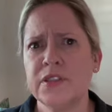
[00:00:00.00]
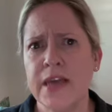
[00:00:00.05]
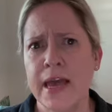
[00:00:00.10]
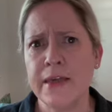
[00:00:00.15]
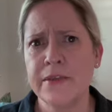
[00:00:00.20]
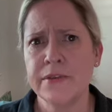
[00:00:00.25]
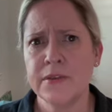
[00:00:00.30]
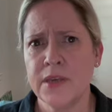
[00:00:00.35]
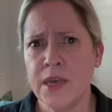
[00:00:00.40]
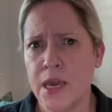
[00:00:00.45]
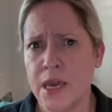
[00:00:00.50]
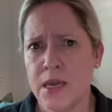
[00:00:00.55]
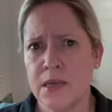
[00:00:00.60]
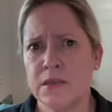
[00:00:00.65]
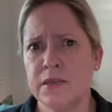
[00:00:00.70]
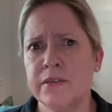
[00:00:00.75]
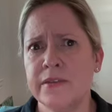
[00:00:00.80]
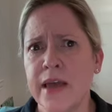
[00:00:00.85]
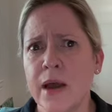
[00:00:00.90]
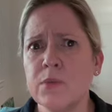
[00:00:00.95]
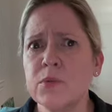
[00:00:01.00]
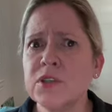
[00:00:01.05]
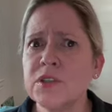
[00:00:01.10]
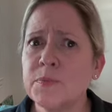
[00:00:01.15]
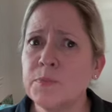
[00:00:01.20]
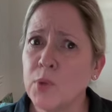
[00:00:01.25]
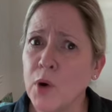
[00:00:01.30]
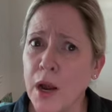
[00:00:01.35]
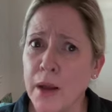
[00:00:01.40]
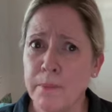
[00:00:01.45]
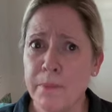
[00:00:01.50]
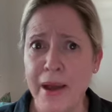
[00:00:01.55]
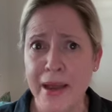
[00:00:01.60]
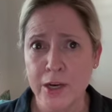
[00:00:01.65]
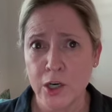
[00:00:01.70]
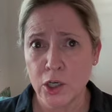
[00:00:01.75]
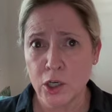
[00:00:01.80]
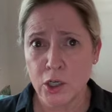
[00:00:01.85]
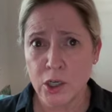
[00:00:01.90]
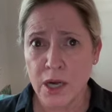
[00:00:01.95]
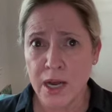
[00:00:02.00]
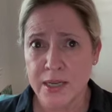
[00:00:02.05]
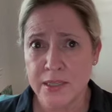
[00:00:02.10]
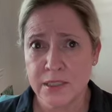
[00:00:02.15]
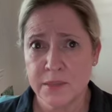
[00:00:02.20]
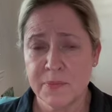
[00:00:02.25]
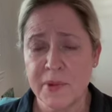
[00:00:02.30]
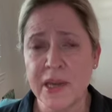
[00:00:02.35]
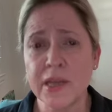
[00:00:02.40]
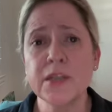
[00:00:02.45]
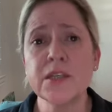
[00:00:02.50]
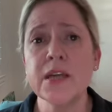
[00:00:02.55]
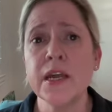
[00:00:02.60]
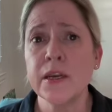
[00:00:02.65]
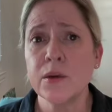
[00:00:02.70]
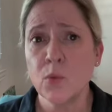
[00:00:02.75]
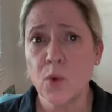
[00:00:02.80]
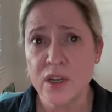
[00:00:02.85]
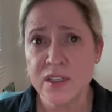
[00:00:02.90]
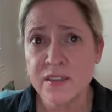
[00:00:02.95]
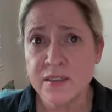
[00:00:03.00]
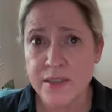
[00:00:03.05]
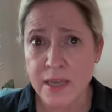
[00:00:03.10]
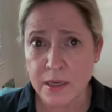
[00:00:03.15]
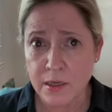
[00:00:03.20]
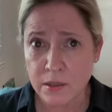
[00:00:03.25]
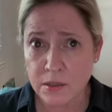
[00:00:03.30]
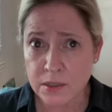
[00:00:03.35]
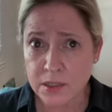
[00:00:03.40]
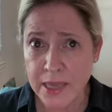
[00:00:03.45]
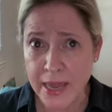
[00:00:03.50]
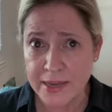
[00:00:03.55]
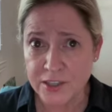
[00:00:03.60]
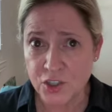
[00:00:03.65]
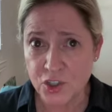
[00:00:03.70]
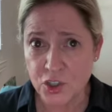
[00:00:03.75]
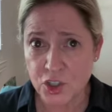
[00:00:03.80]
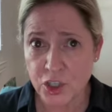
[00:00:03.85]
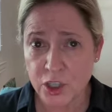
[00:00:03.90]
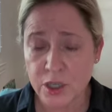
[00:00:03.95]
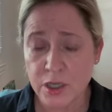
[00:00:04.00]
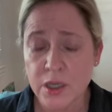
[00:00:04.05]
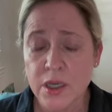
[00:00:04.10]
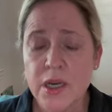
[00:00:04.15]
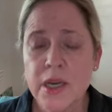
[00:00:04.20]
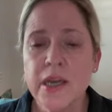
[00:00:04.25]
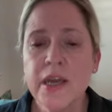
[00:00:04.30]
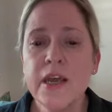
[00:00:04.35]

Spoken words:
death case that was brought by her husband and was settled last year.